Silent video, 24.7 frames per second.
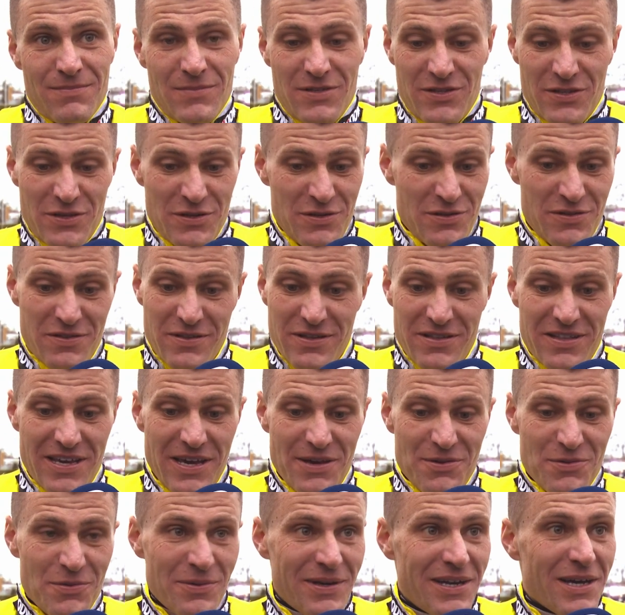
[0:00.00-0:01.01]
as soon as the
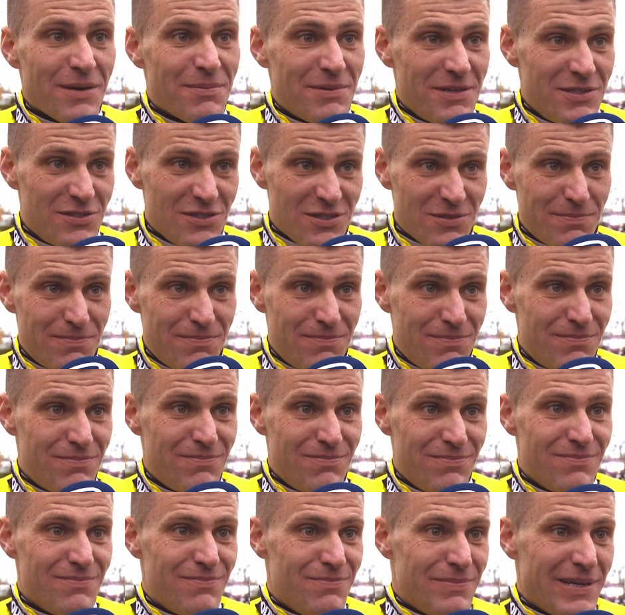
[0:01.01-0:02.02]
takes went up, he just
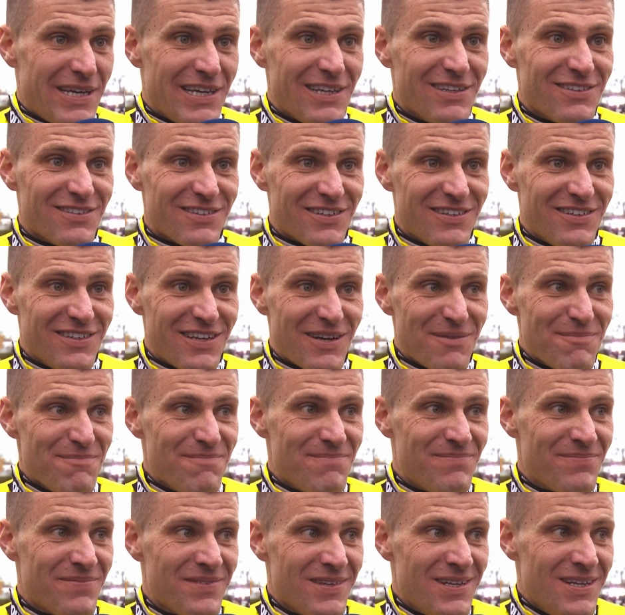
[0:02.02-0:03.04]
pinged, and um,